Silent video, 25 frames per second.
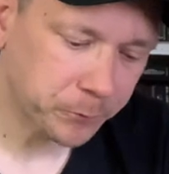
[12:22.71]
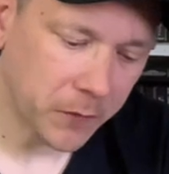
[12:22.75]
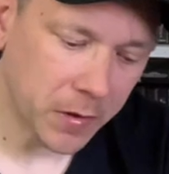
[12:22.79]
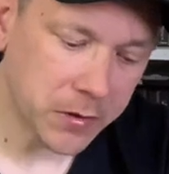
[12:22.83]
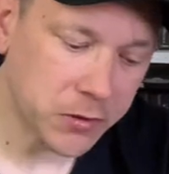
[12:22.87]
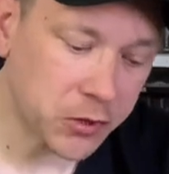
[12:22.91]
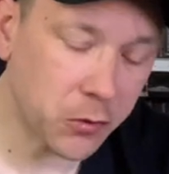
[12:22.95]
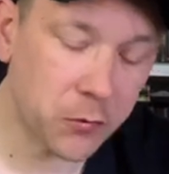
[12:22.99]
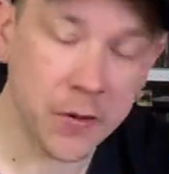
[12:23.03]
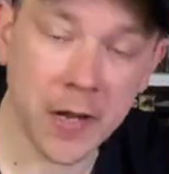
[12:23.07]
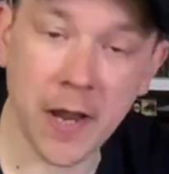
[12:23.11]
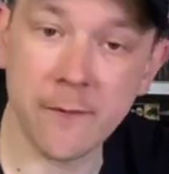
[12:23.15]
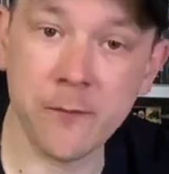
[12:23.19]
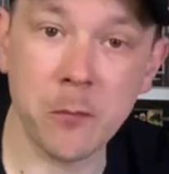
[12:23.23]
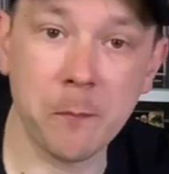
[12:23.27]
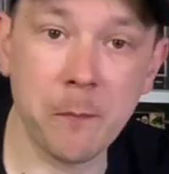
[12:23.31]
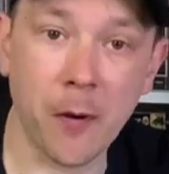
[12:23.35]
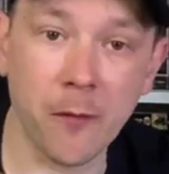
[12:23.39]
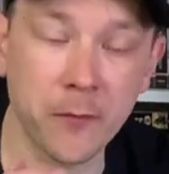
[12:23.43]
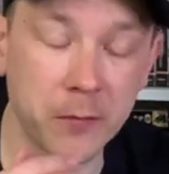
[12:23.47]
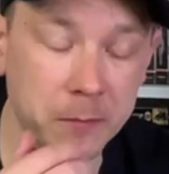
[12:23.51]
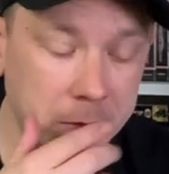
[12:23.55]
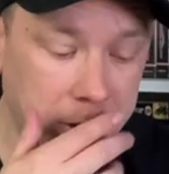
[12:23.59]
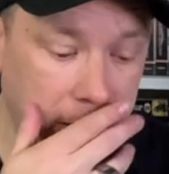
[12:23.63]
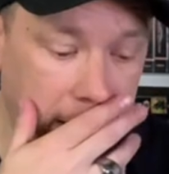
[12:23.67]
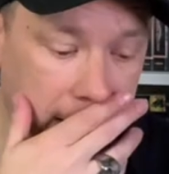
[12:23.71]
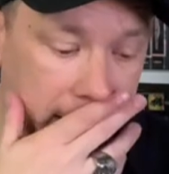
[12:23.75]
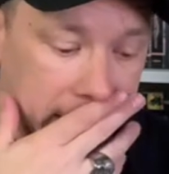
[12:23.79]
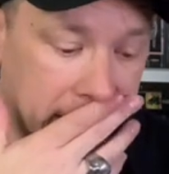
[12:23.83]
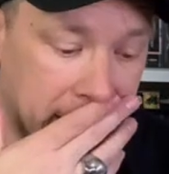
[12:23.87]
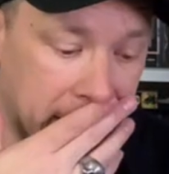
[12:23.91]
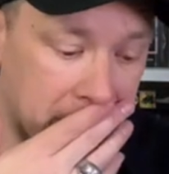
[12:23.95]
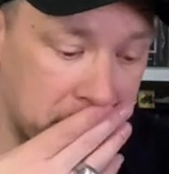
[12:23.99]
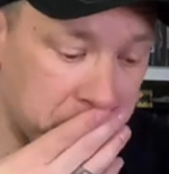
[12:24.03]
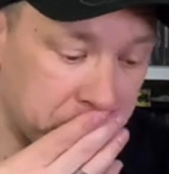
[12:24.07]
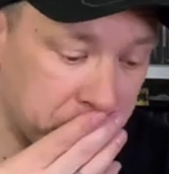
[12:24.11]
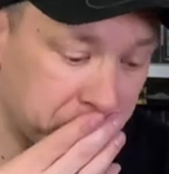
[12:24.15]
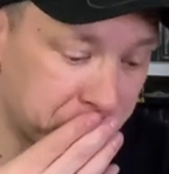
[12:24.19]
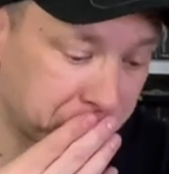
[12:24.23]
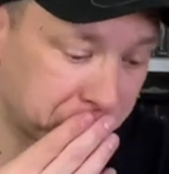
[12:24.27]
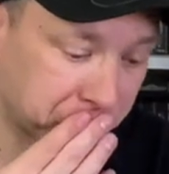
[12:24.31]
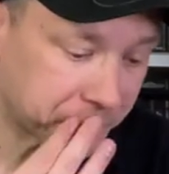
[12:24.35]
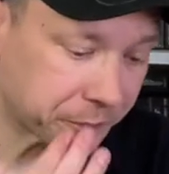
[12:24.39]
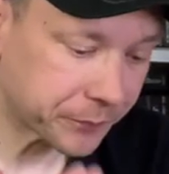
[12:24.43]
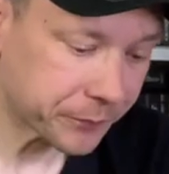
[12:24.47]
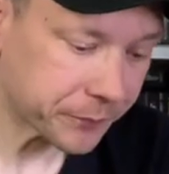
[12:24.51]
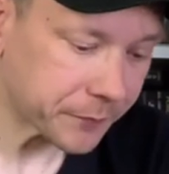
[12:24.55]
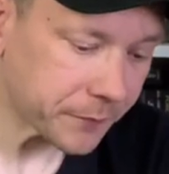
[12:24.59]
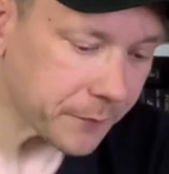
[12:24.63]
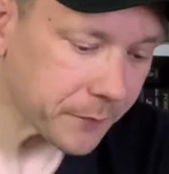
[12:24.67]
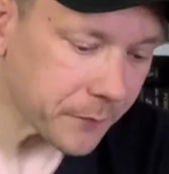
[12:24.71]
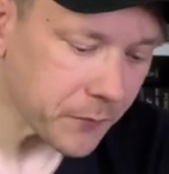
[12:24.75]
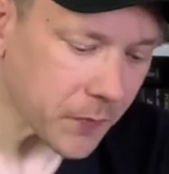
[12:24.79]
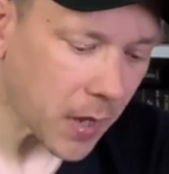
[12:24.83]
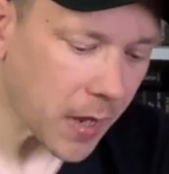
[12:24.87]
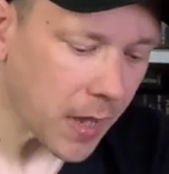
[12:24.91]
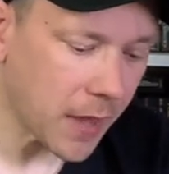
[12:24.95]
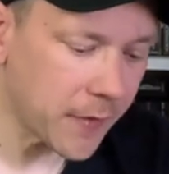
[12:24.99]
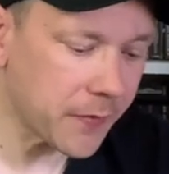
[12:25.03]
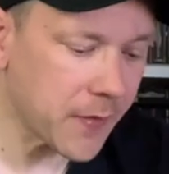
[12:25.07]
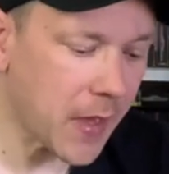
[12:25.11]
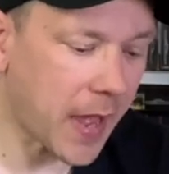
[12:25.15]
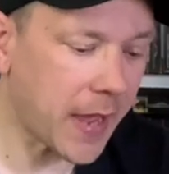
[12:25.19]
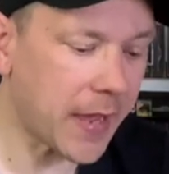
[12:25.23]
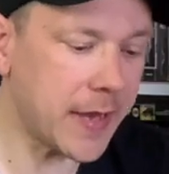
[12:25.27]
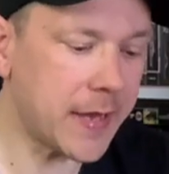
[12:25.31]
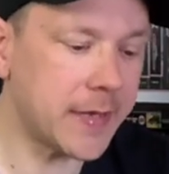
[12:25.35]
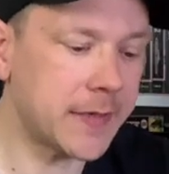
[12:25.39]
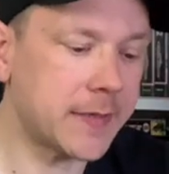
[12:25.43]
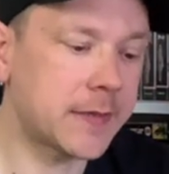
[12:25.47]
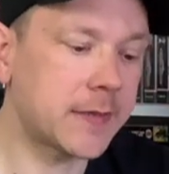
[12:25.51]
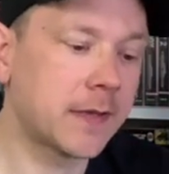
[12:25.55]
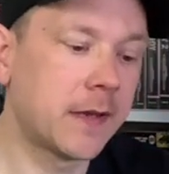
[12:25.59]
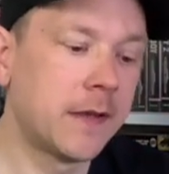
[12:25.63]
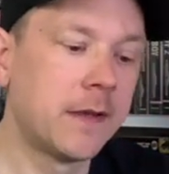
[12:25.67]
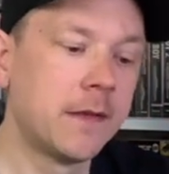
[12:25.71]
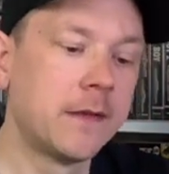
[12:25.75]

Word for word: So I never bothered getting it. And that is